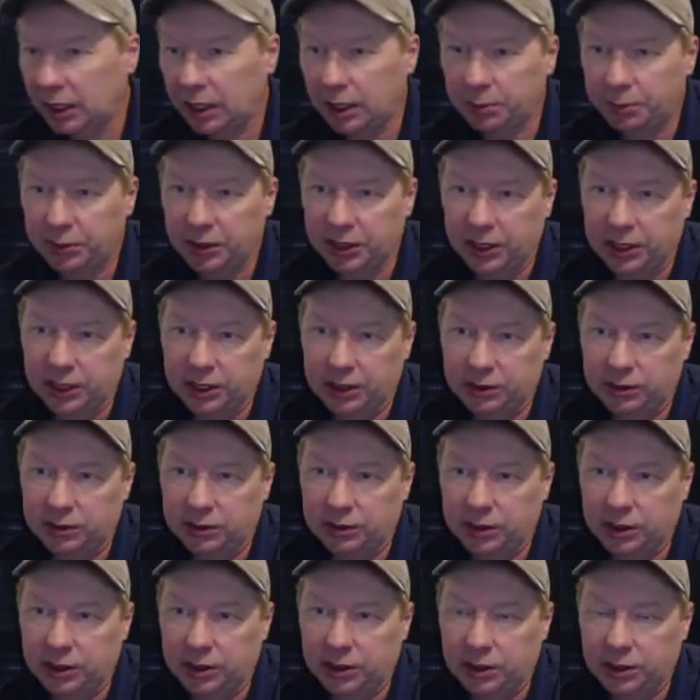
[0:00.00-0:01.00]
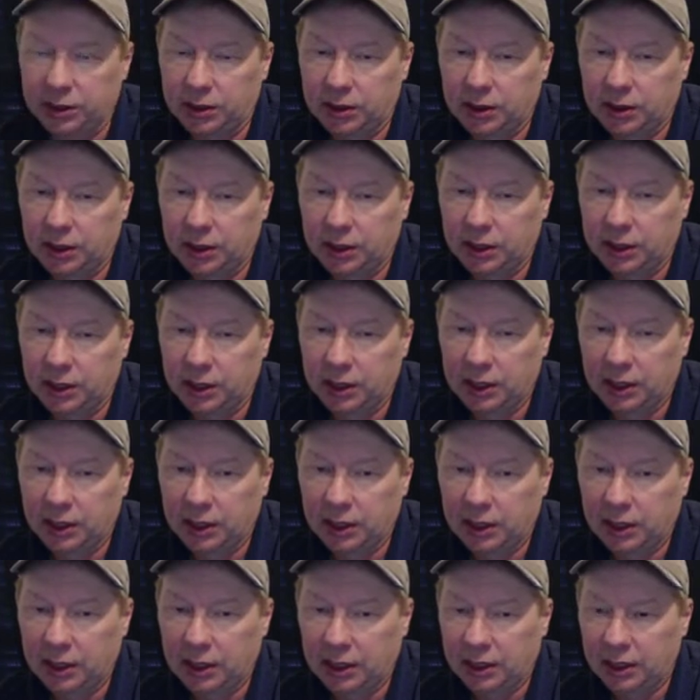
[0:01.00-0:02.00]
against here.
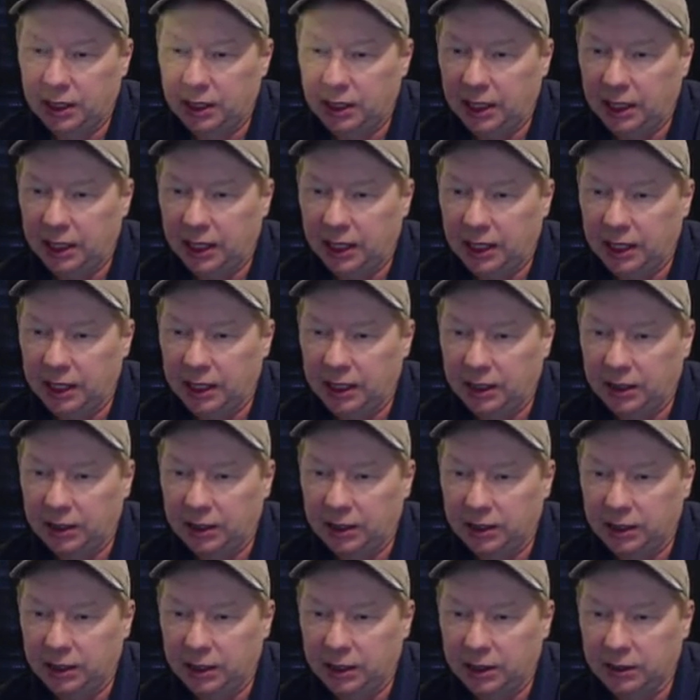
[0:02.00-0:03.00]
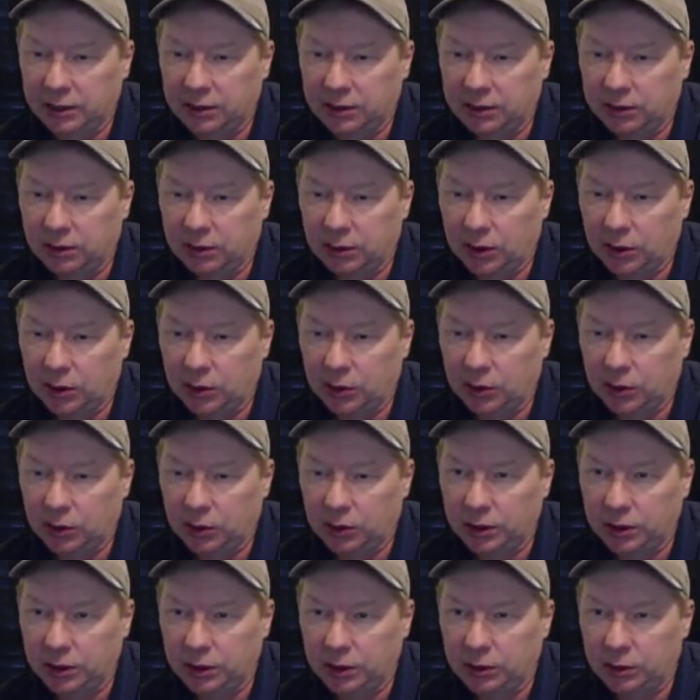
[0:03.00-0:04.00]
And again,
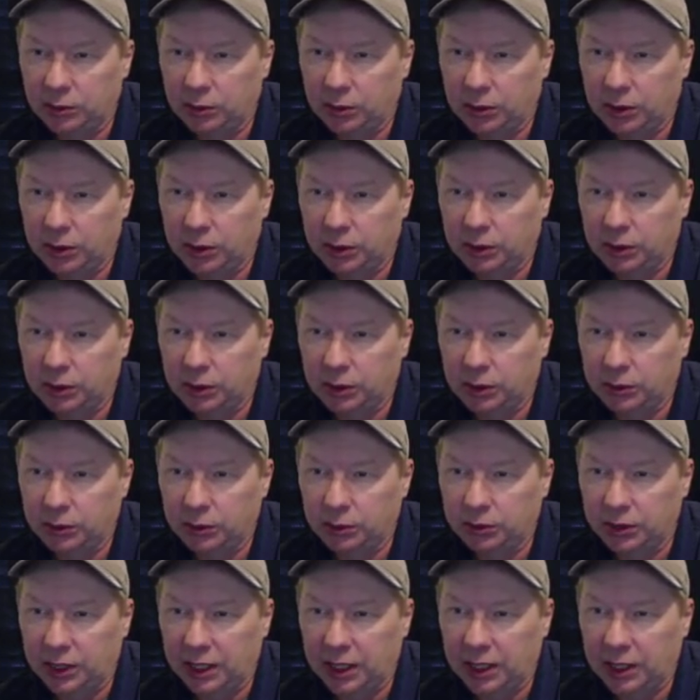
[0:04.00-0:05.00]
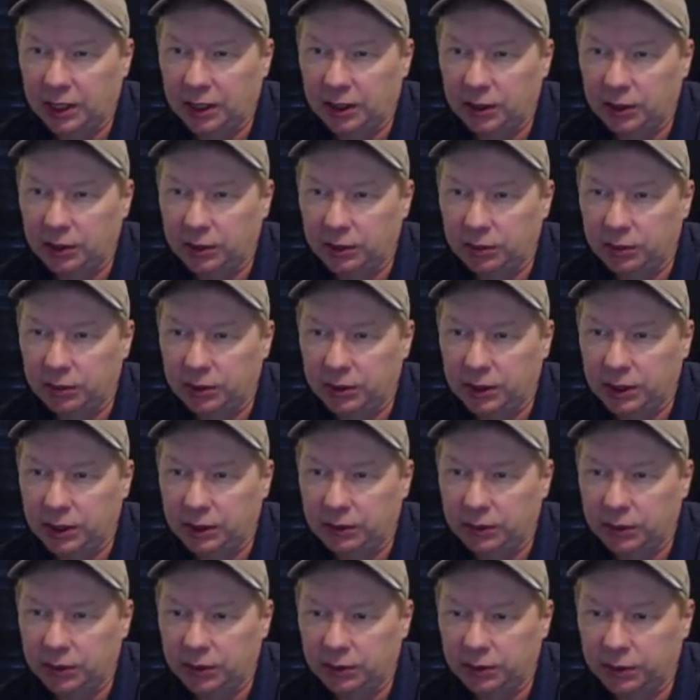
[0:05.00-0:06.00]
slowly the water goes down. We
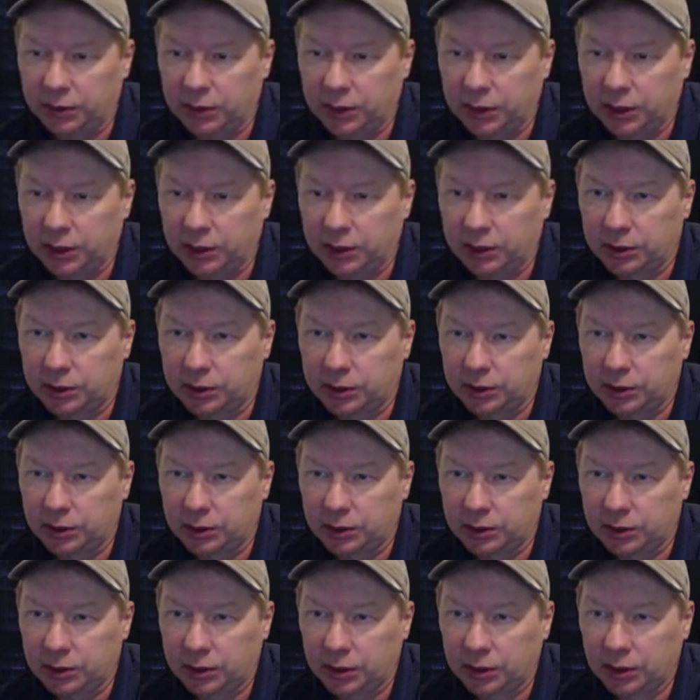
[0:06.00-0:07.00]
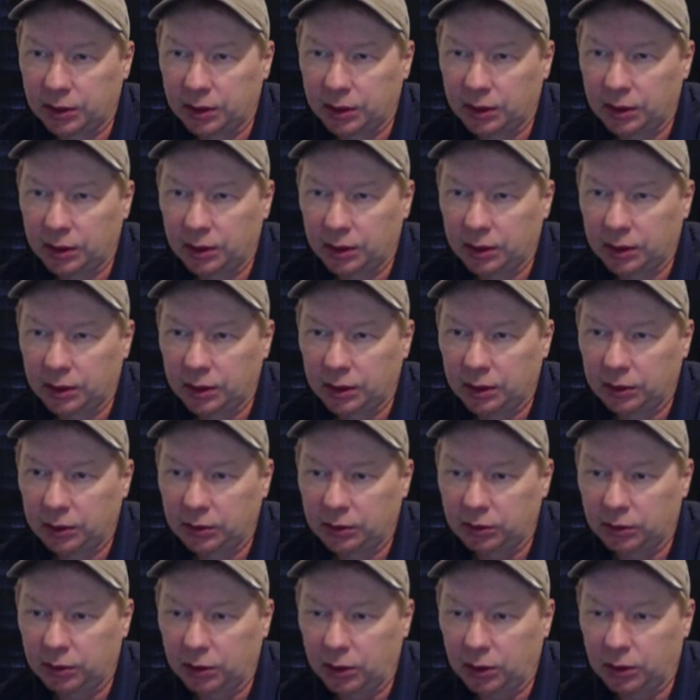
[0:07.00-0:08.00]
give it a flush.
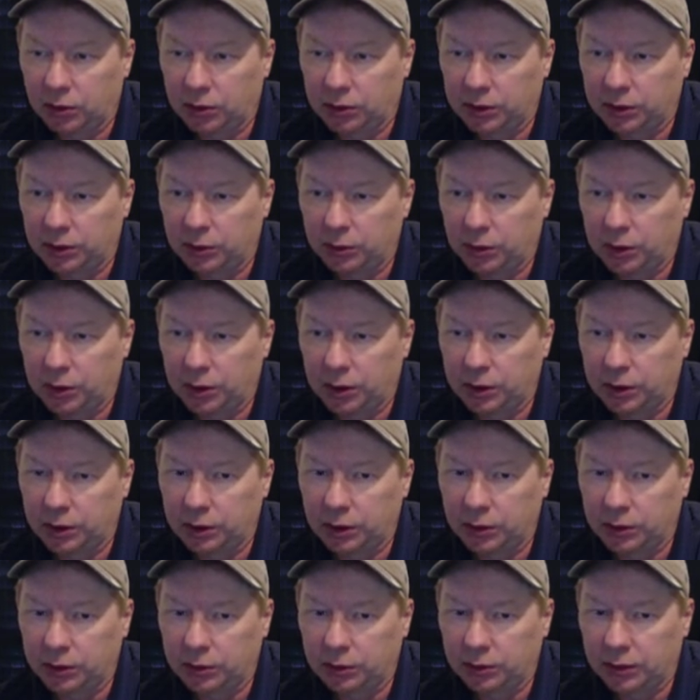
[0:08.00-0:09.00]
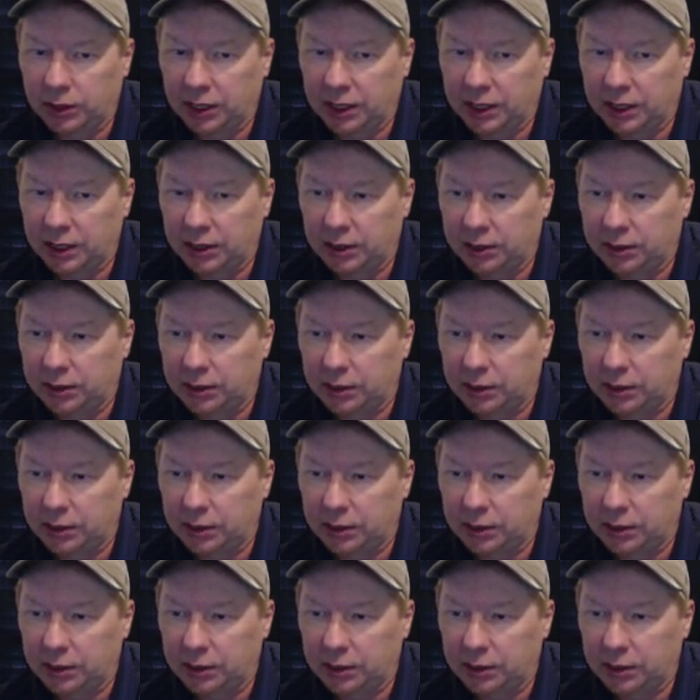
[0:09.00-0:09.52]
Slowly the water goes down.